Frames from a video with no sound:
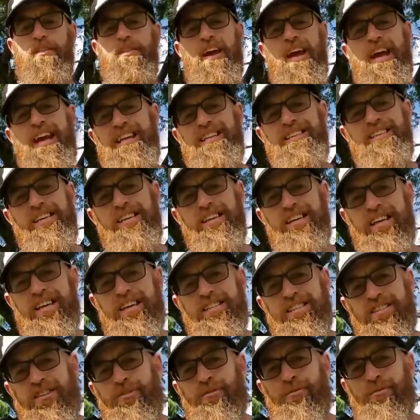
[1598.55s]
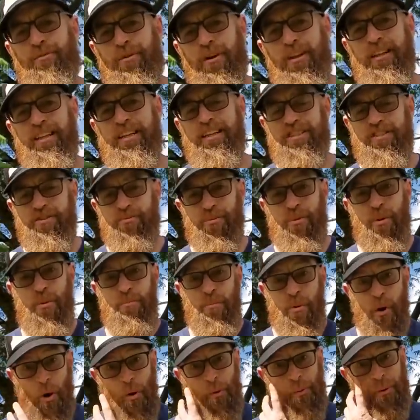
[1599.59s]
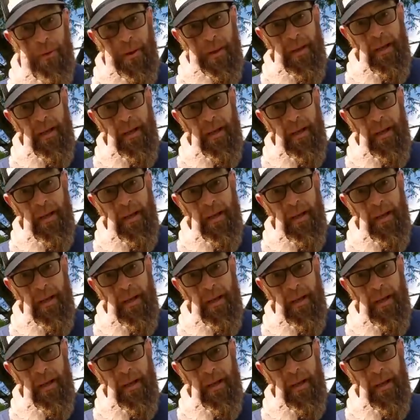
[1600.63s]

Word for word: The AT isn't really as remote